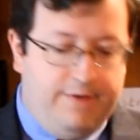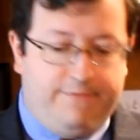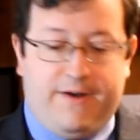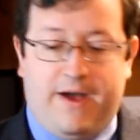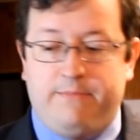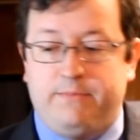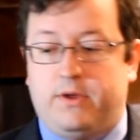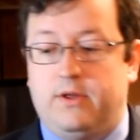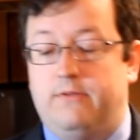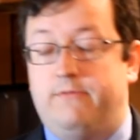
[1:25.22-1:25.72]

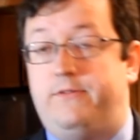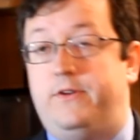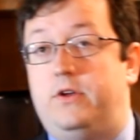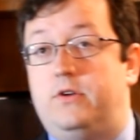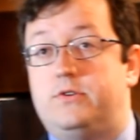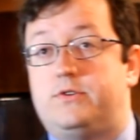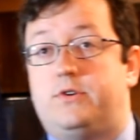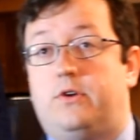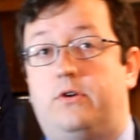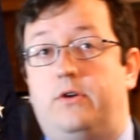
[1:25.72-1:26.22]
I'm
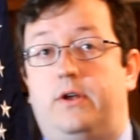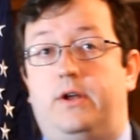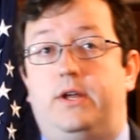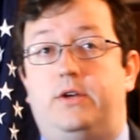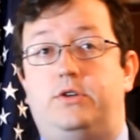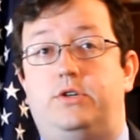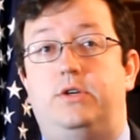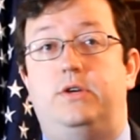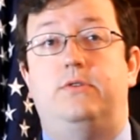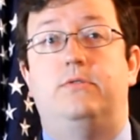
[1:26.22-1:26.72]
confused on an
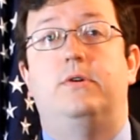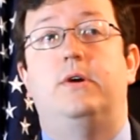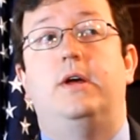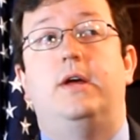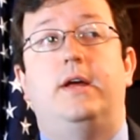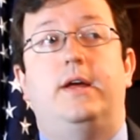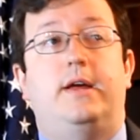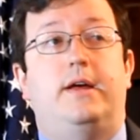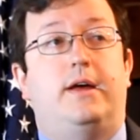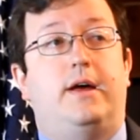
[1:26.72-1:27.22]
issue,
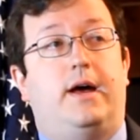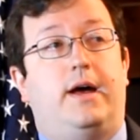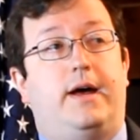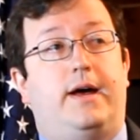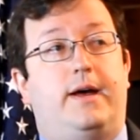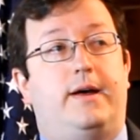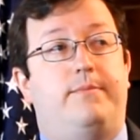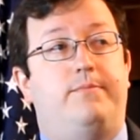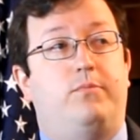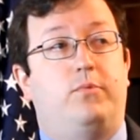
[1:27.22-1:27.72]

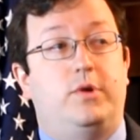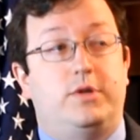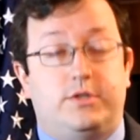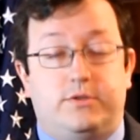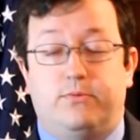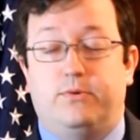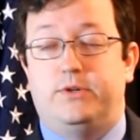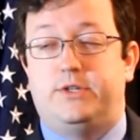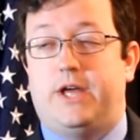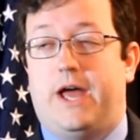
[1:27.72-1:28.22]

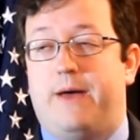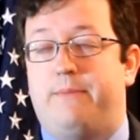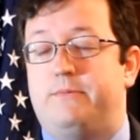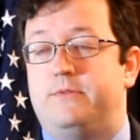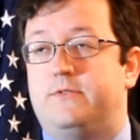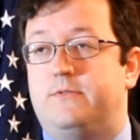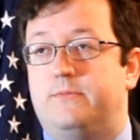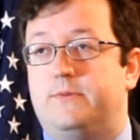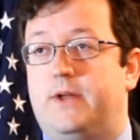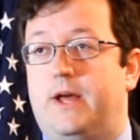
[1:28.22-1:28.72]
which
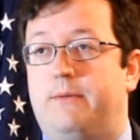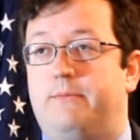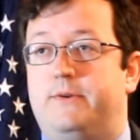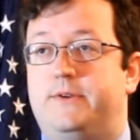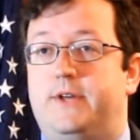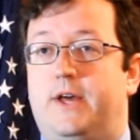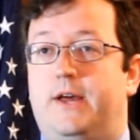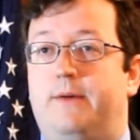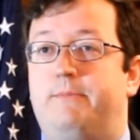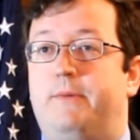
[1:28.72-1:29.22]
happens from time
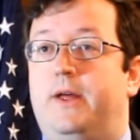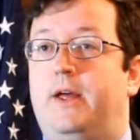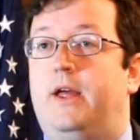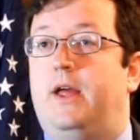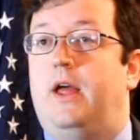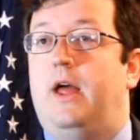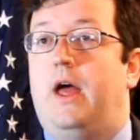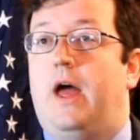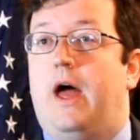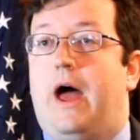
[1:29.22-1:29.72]
to time,
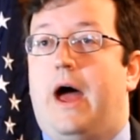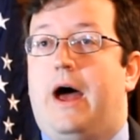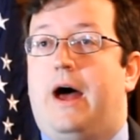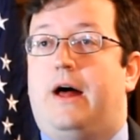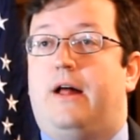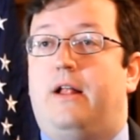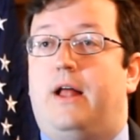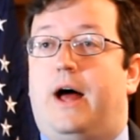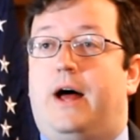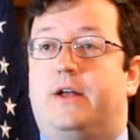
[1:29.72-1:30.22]

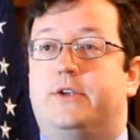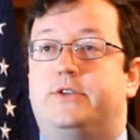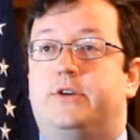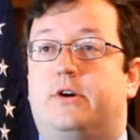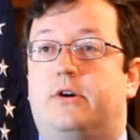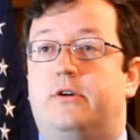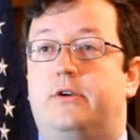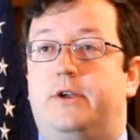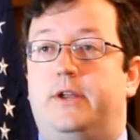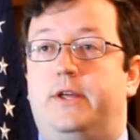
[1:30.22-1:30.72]
I'll
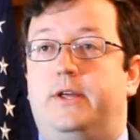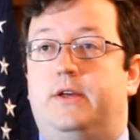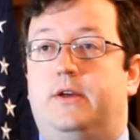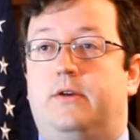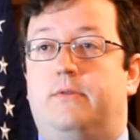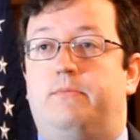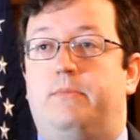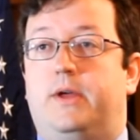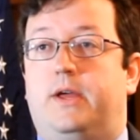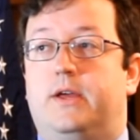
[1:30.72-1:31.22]
turn to
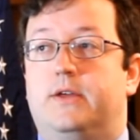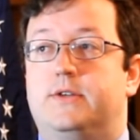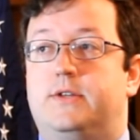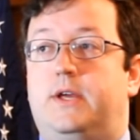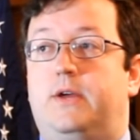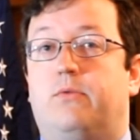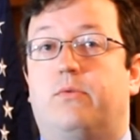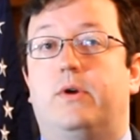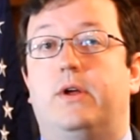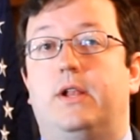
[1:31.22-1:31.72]
him because
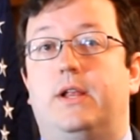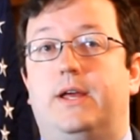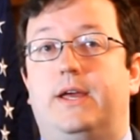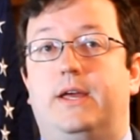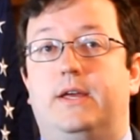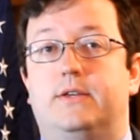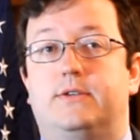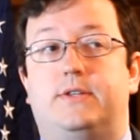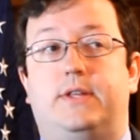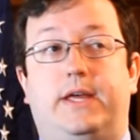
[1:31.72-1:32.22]
he really
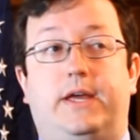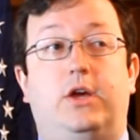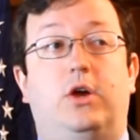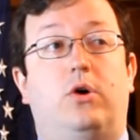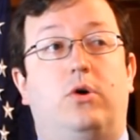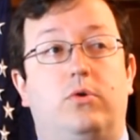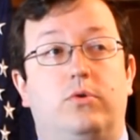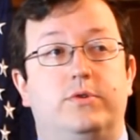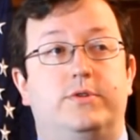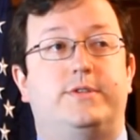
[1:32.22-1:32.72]
is the
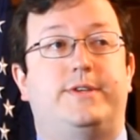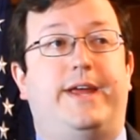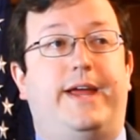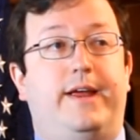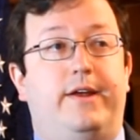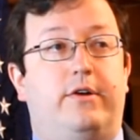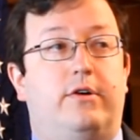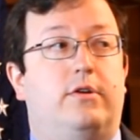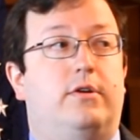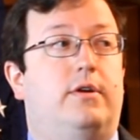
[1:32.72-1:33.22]
gold
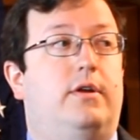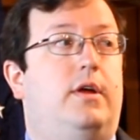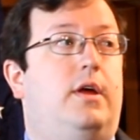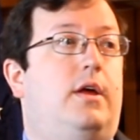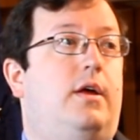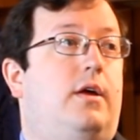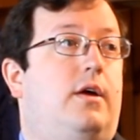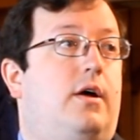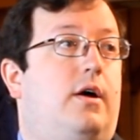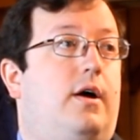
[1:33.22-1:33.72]
standard
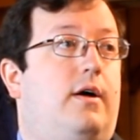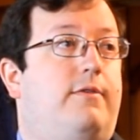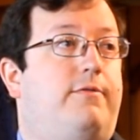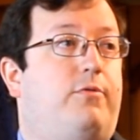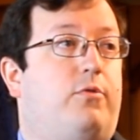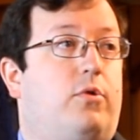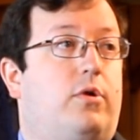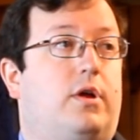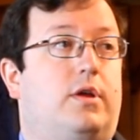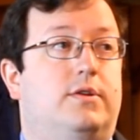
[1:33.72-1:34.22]

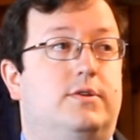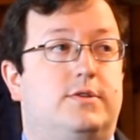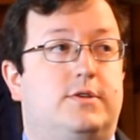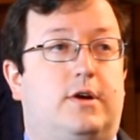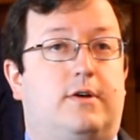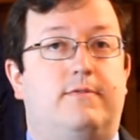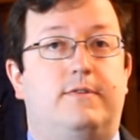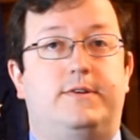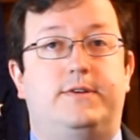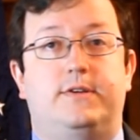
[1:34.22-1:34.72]
for
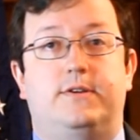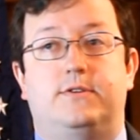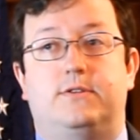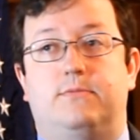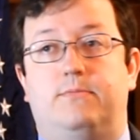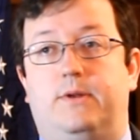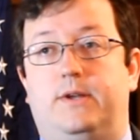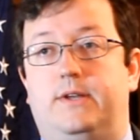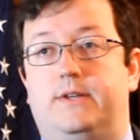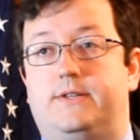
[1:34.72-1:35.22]

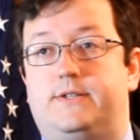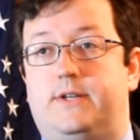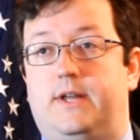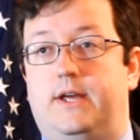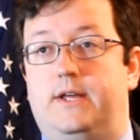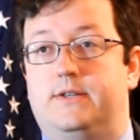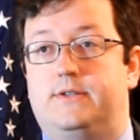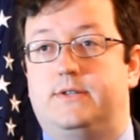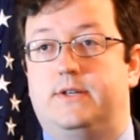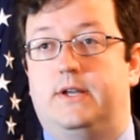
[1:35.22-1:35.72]
conservatism in the
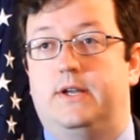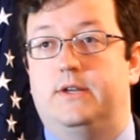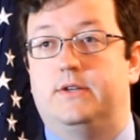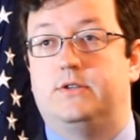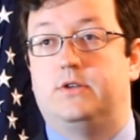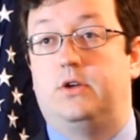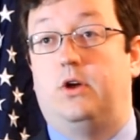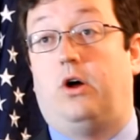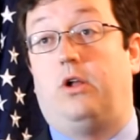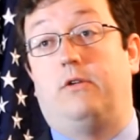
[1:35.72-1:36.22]
state Senate.
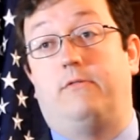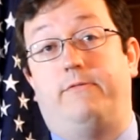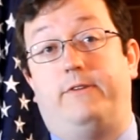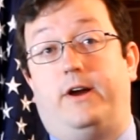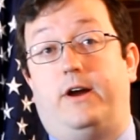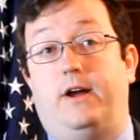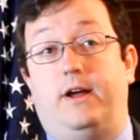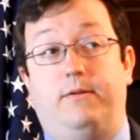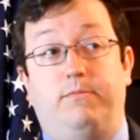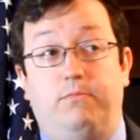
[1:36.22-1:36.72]
So y'all are
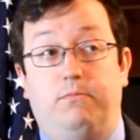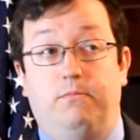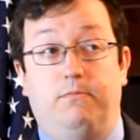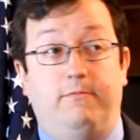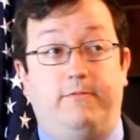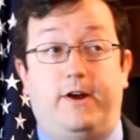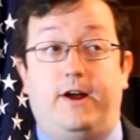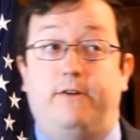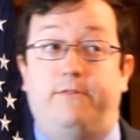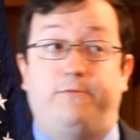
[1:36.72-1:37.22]
very,
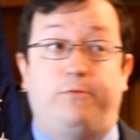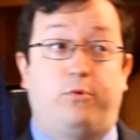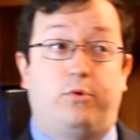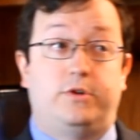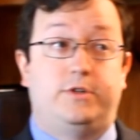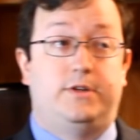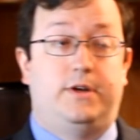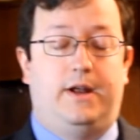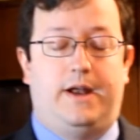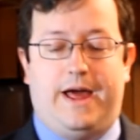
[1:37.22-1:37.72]
very
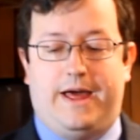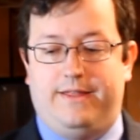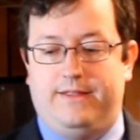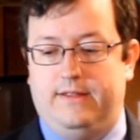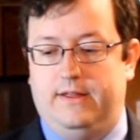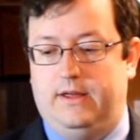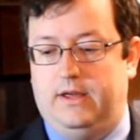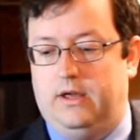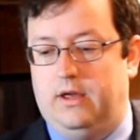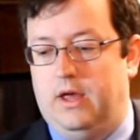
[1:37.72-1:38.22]
fortunate, I
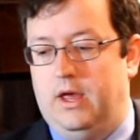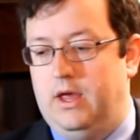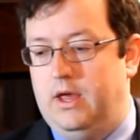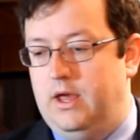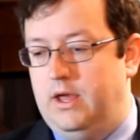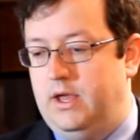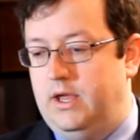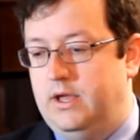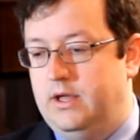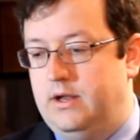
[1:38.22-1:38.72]
think,
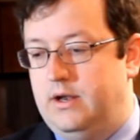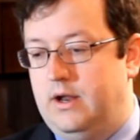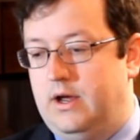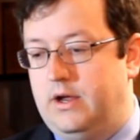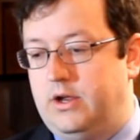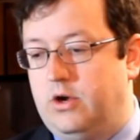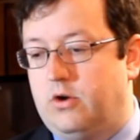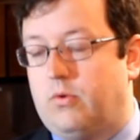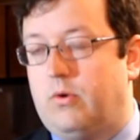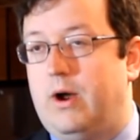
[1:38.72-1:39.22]
in
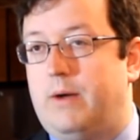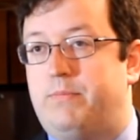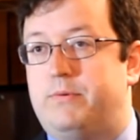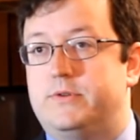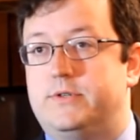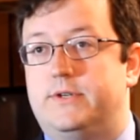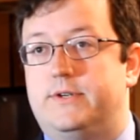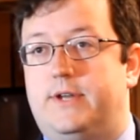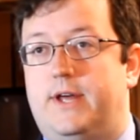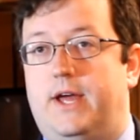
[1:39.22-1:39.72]
your
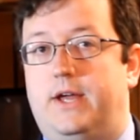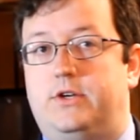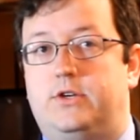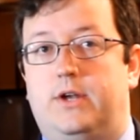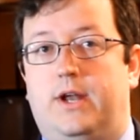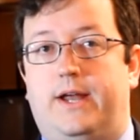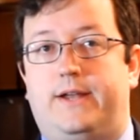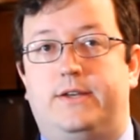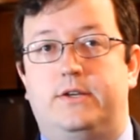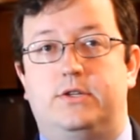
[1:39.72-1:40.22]

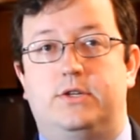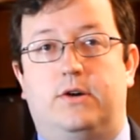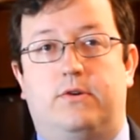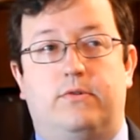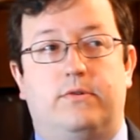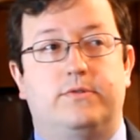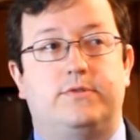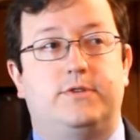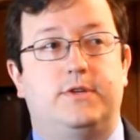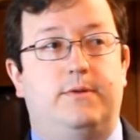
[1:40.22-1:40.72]
representation at the
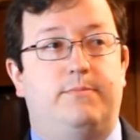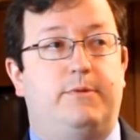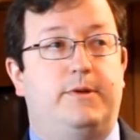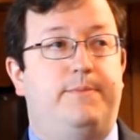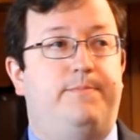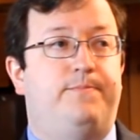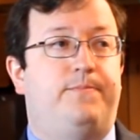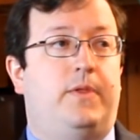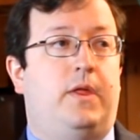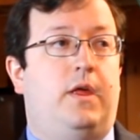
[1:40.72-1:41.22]
General Assembly.